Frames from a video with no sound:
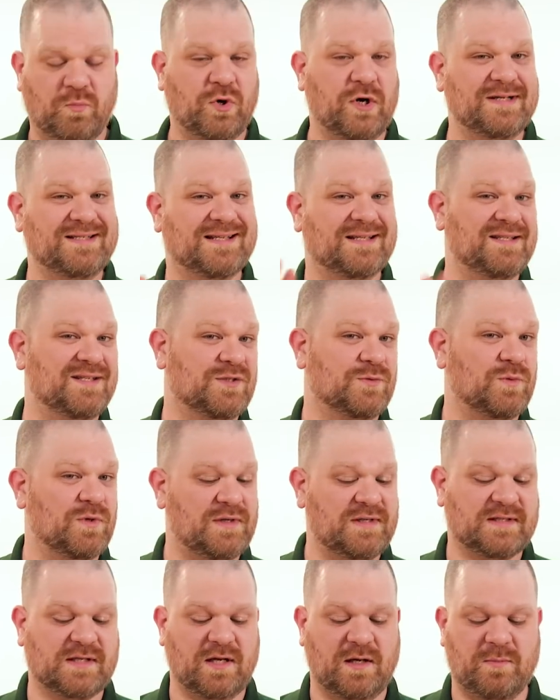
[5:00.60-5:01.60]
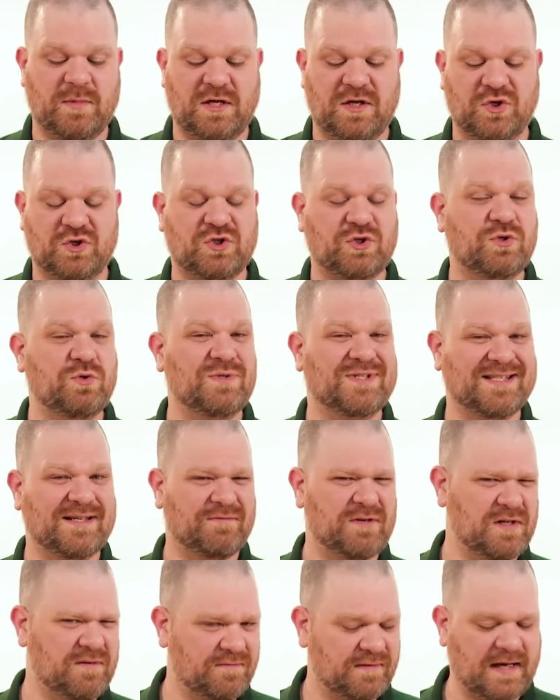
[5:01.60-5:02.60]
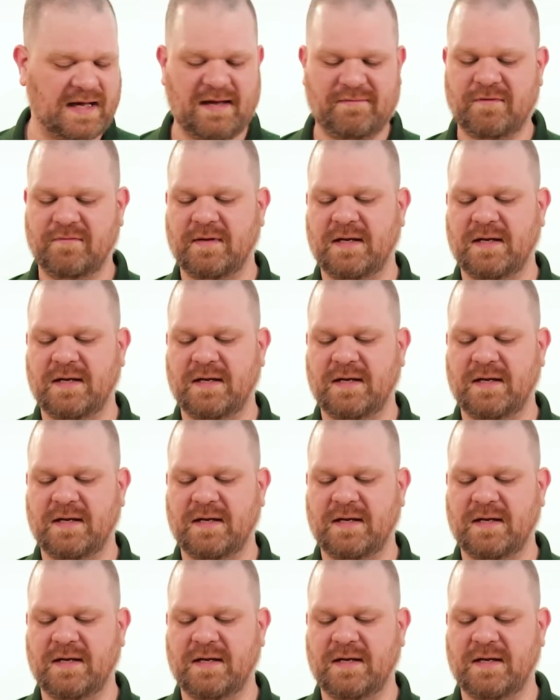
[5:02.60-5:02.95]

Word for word: Price on this one is gonna be 275